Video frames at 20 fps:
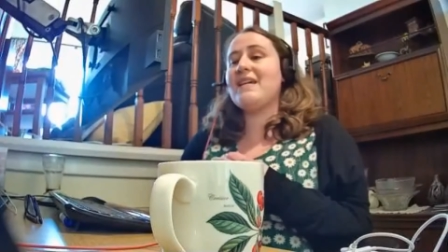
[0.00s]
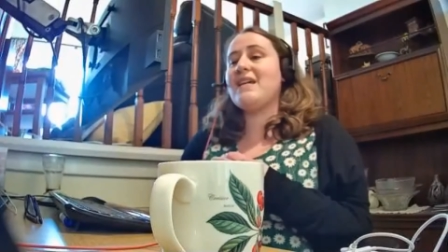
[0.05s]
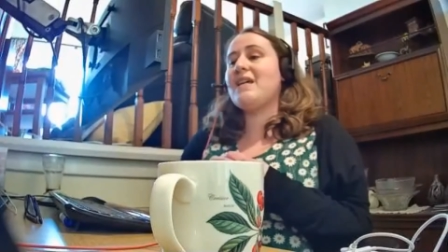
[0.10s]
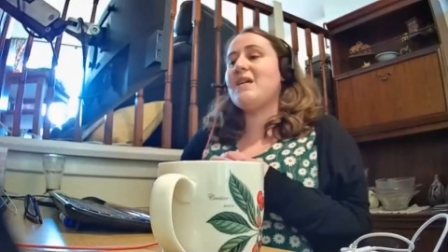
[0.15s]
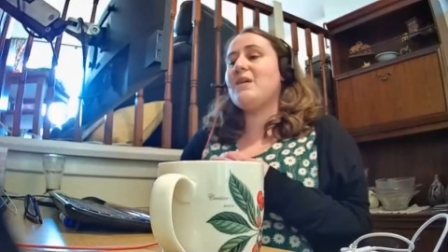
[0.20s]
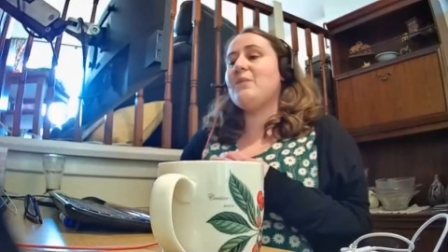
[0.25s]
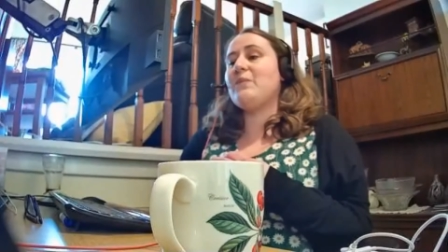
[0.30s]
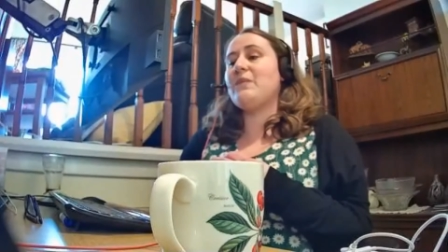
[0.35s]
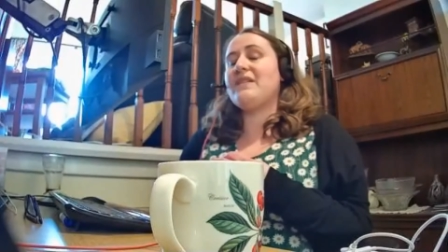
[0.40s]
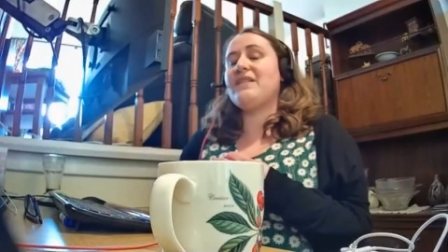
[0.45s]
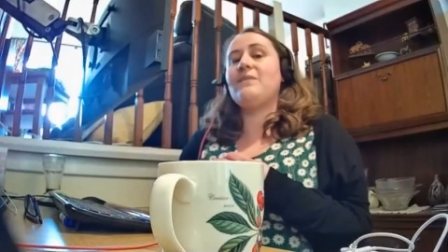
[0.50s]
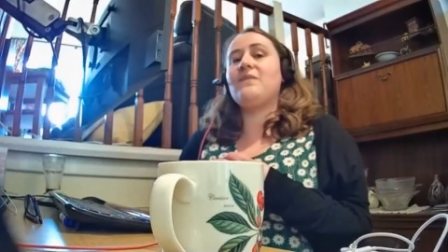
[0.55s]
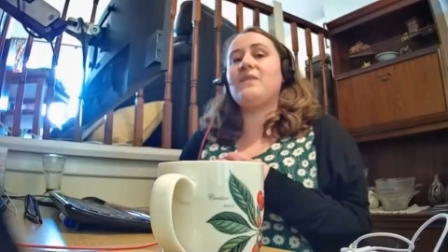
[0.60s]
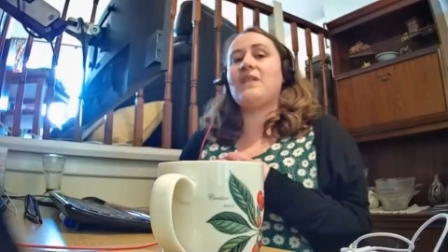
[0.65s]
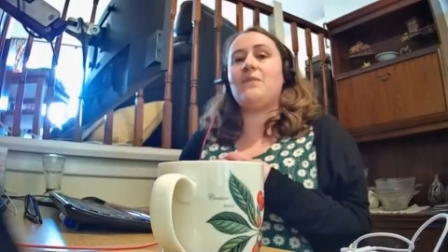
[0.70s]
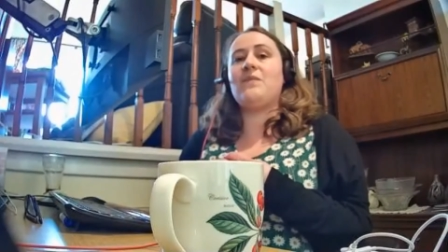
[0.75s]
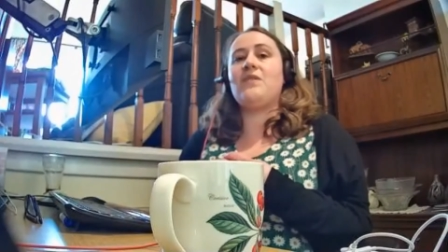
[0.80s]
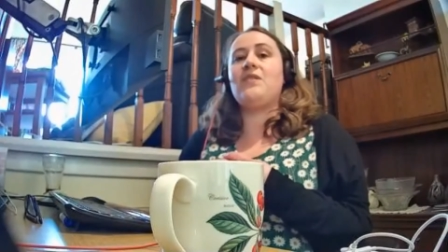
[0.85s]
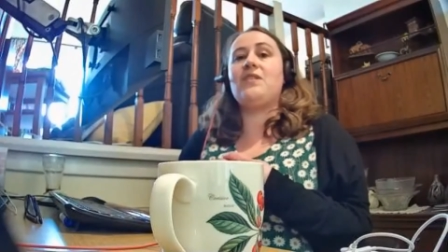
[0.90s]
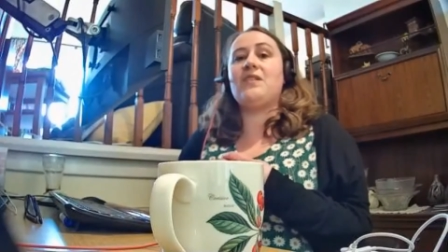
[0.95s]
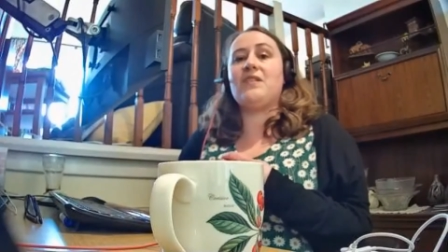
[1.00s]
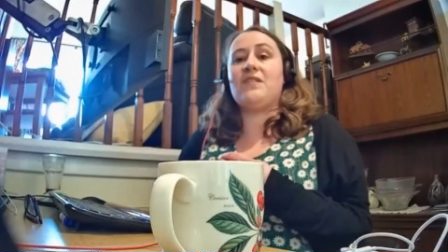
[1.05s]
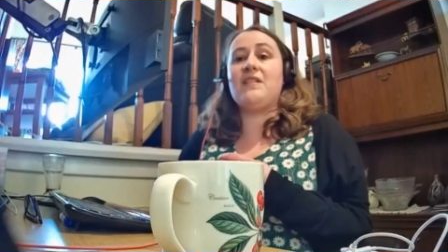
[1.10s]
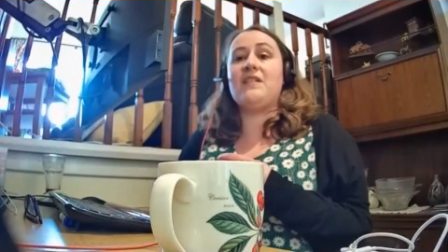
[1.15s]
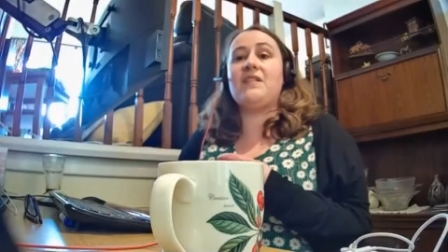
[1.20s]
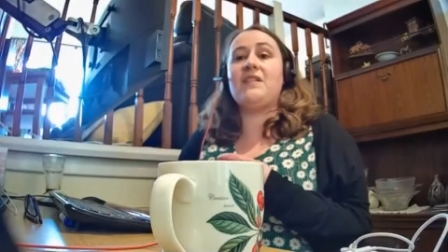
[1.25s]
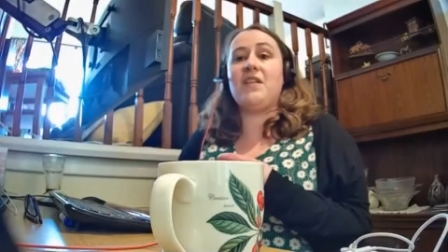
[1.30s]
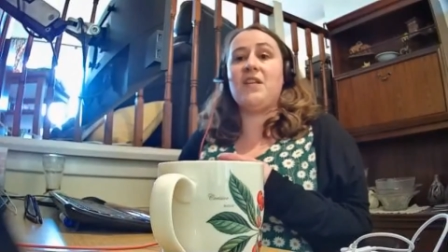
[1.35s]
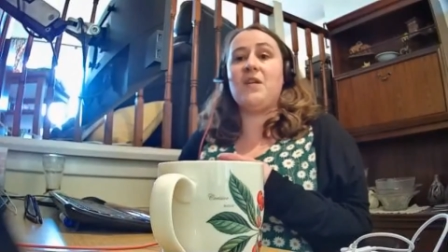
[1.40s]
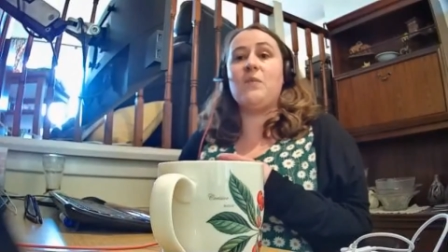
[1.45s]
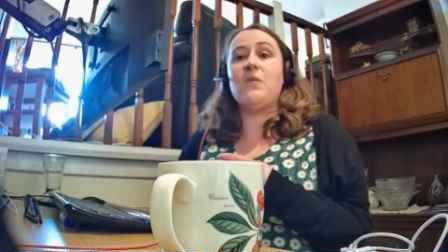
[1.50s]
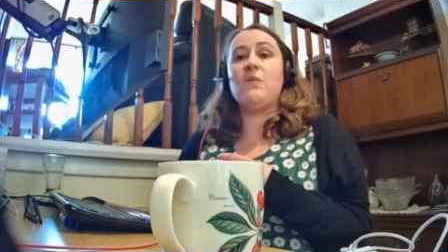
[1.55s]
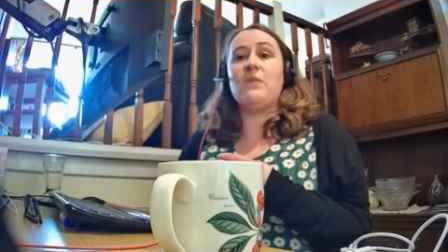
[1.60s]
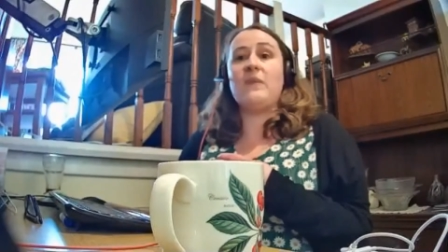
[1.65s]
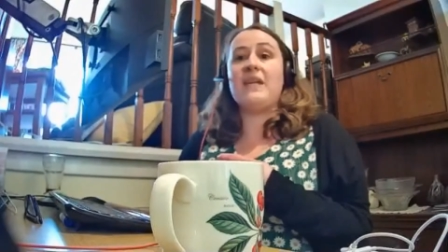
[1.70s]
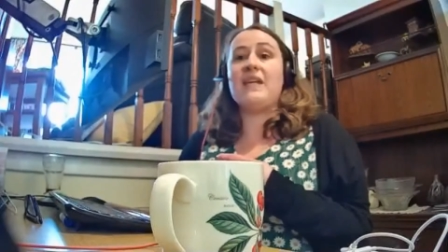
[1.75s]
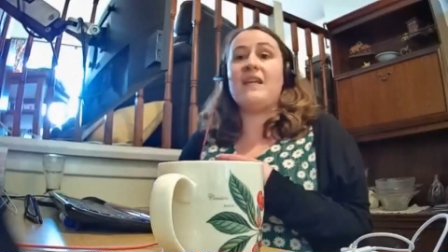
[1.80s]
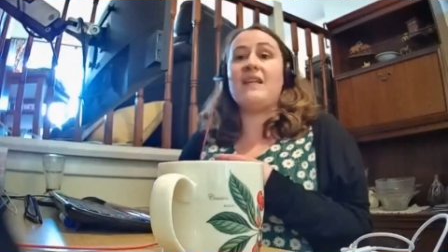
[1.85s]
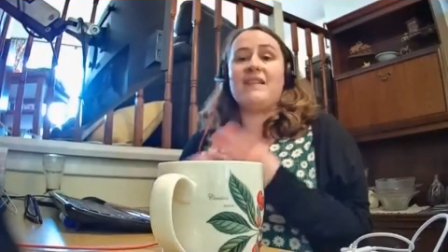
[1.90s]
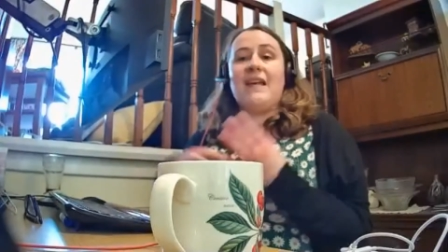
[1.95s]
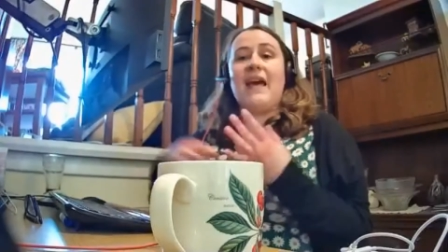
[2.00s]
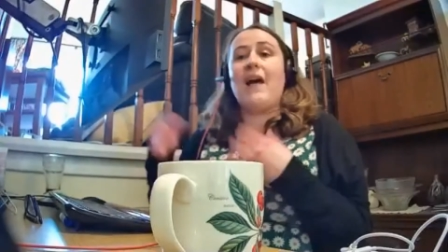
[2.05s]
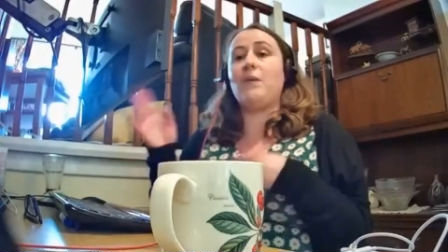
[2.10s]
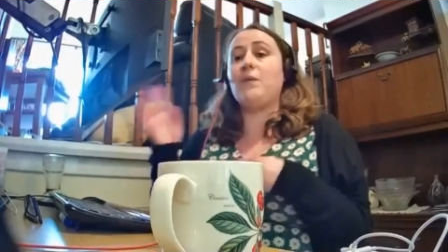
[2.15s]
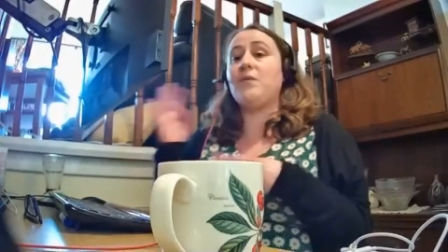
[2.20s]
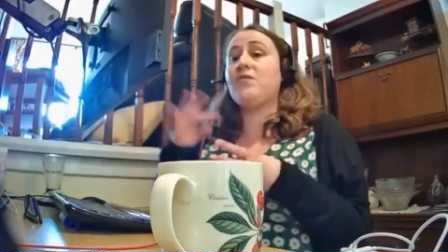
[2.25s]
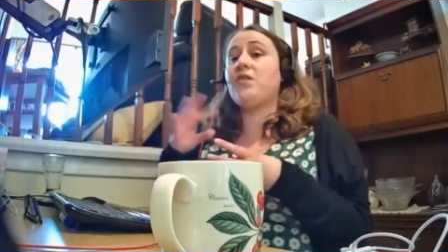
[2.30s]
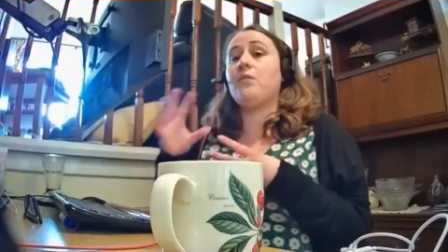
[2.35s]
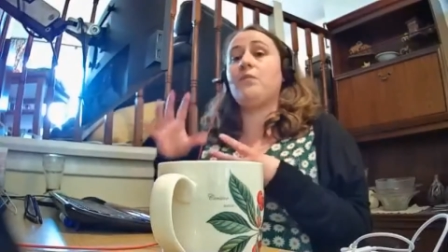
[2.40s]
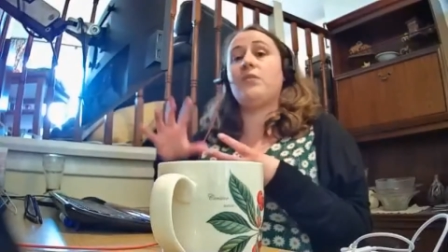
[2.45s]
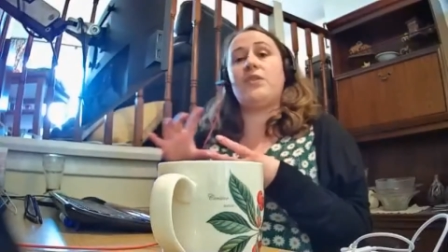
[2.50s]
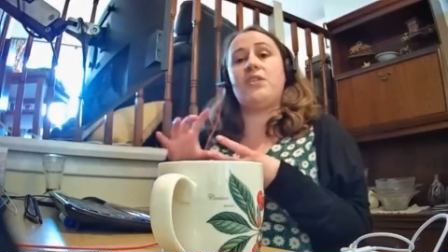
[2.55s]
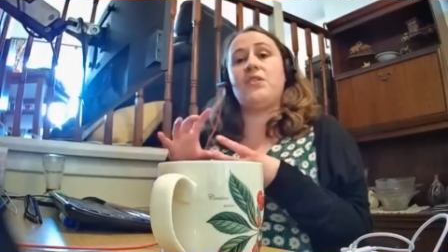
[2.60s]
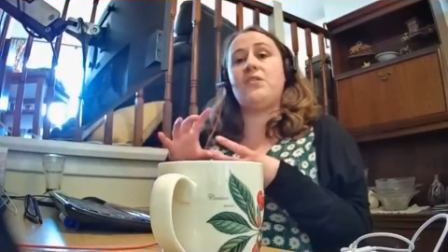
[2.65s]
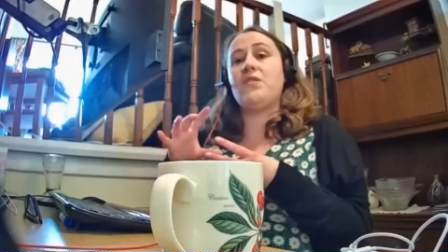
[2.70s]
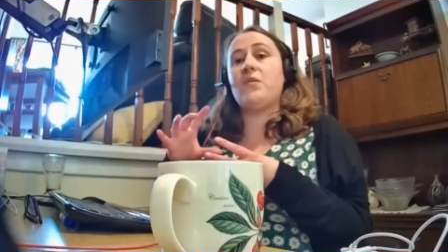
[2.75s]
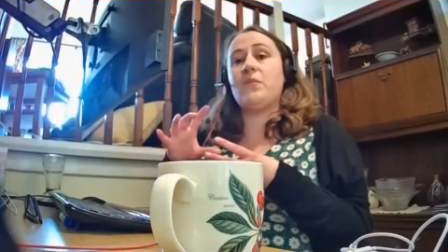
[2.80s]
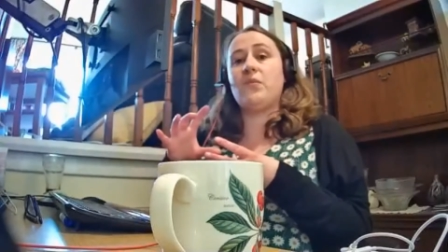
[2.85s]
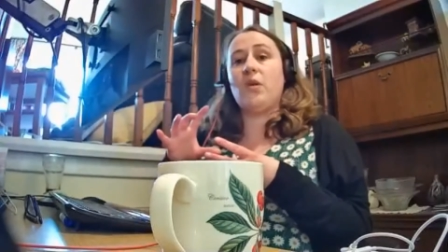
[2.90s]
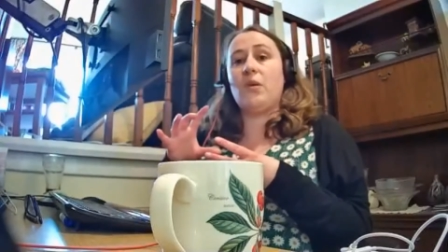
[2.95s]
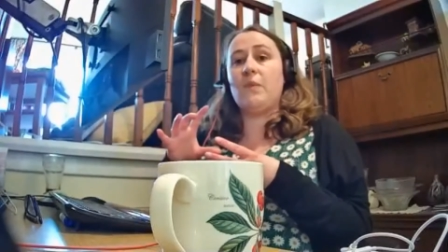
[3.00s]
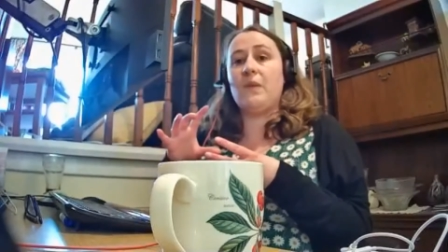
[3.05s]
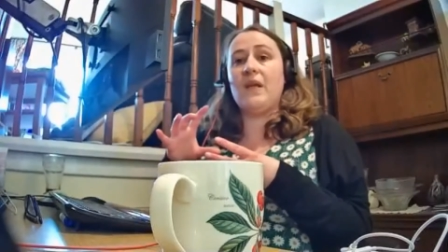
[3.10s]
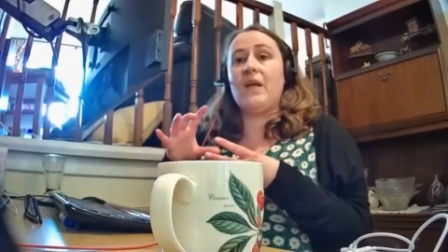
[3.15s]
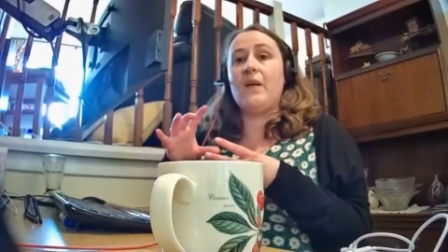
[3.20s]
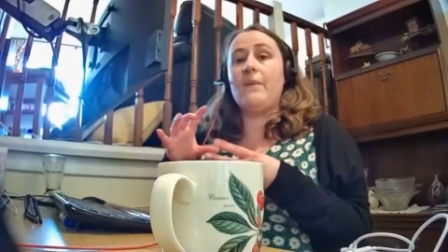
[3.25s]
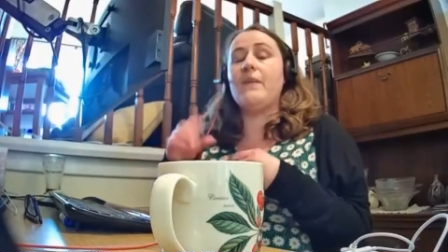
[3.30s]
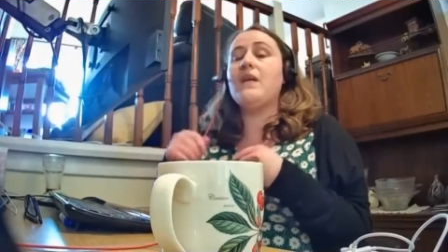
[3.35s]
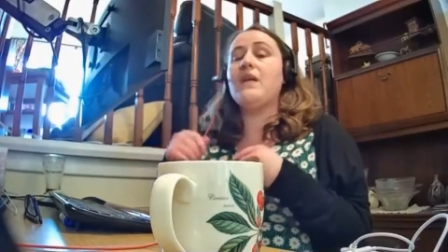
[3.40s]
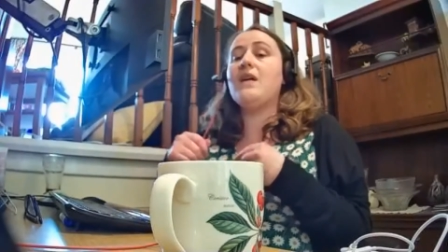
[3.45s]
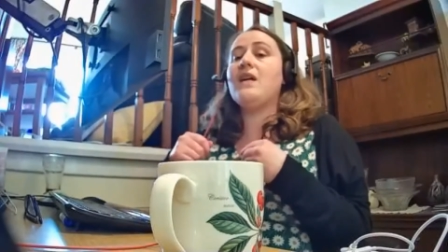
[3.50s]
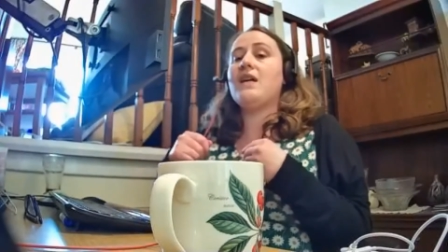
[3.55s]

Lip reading: but sometimes you just need a human being to help troubleshoot the problem,